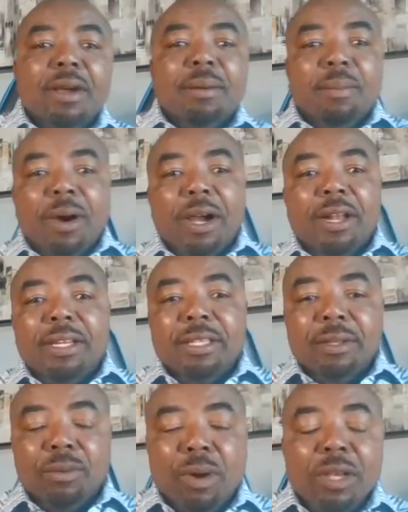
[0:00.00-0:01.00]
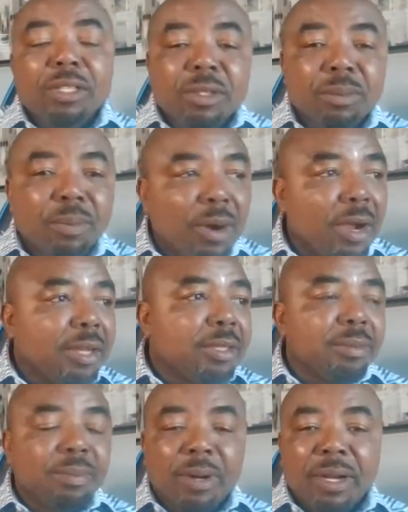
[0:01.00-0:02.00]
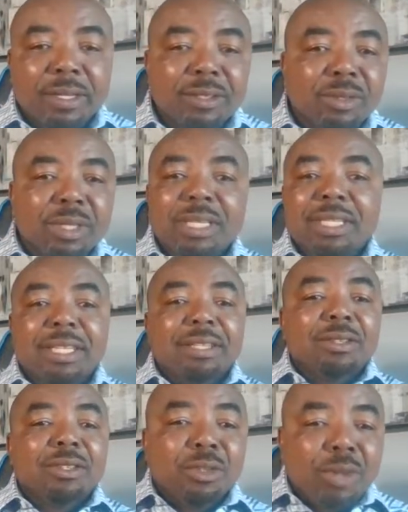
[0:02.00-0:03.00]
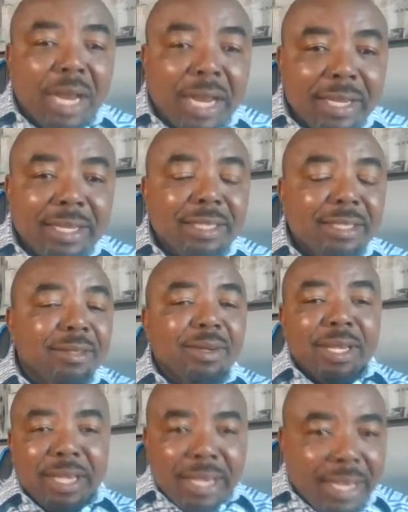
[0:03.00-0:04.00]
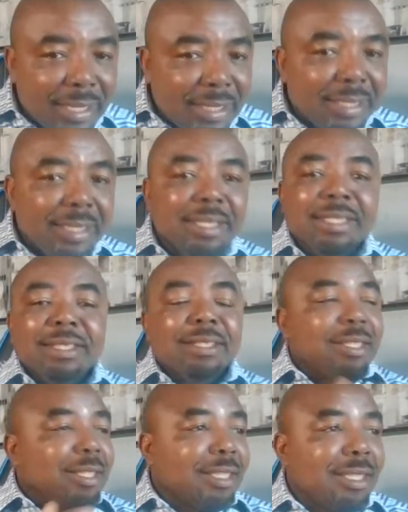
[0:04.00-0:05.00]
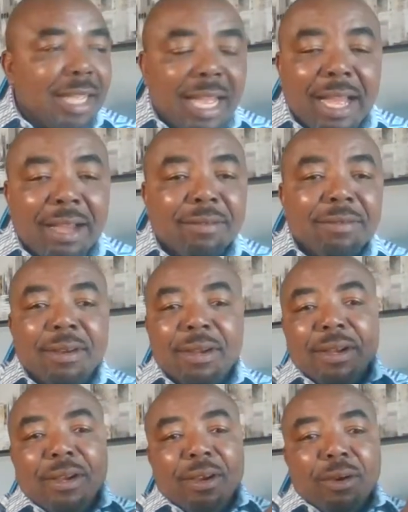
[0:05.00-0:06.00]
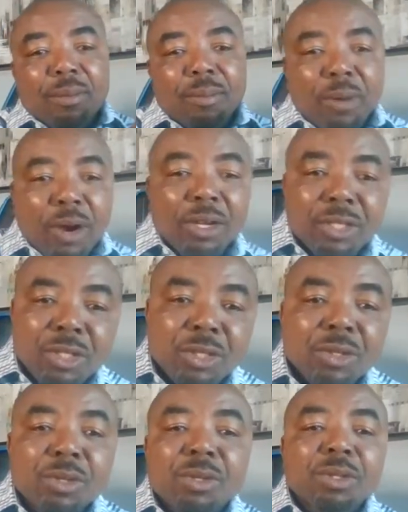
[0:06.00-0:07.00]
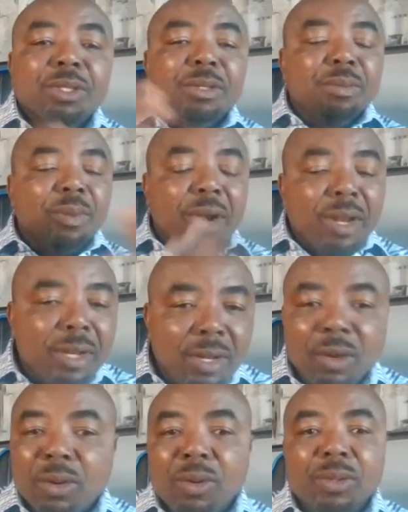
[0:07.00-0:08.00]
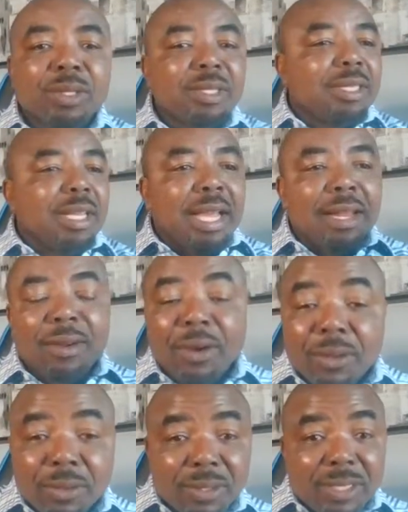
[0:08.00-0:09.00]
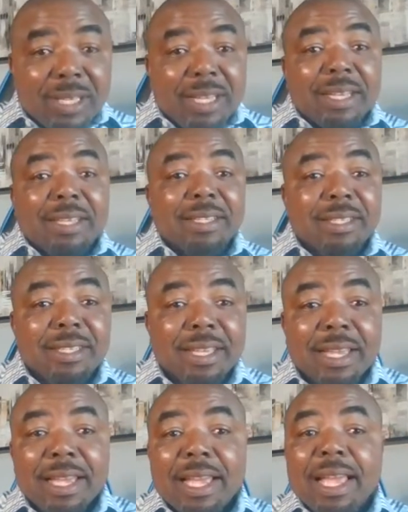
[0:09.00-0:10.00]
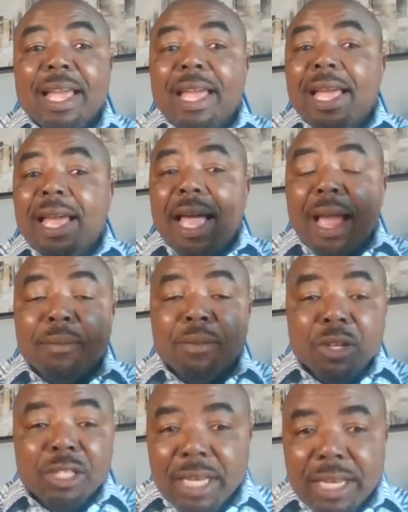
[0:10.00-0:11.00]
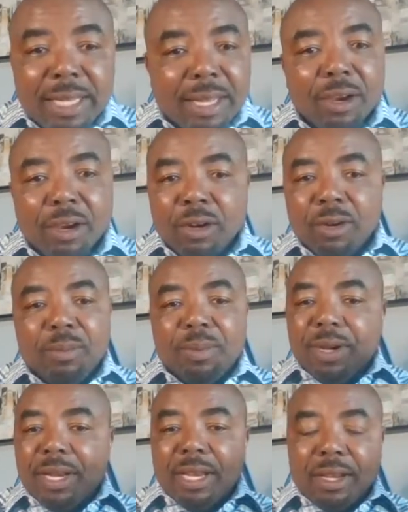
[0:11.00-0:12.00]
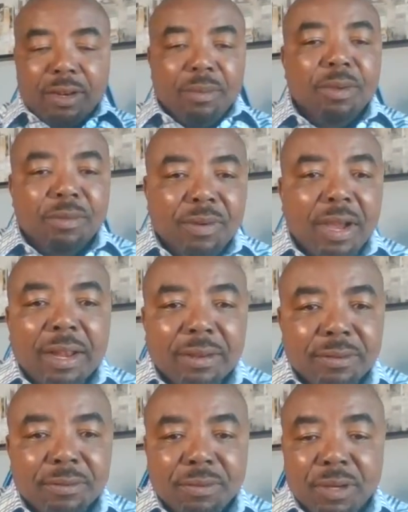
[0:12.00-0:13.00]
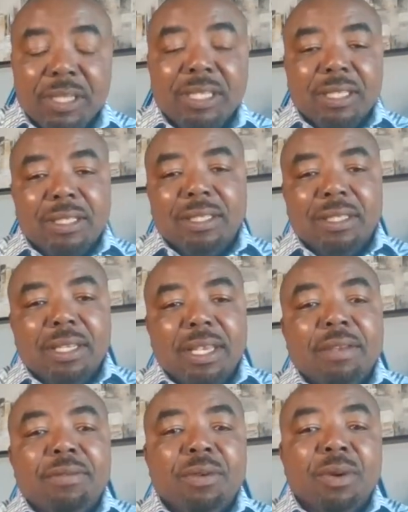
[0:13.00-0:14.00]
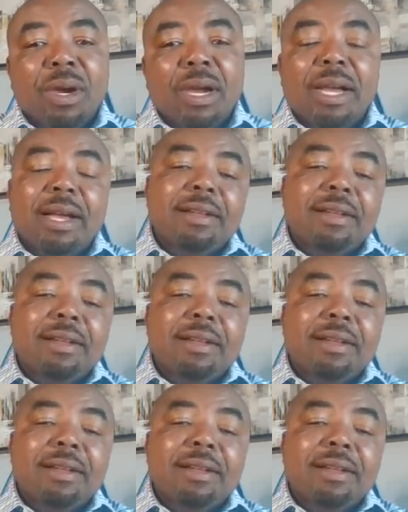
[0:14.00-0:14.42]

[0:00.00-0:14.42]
But the ones you bought drinks and you drank it, you ate it, you just have bought shoes, bought clothes, and all those things. I'm not saying they're not going to bring economic value. For instance, if you are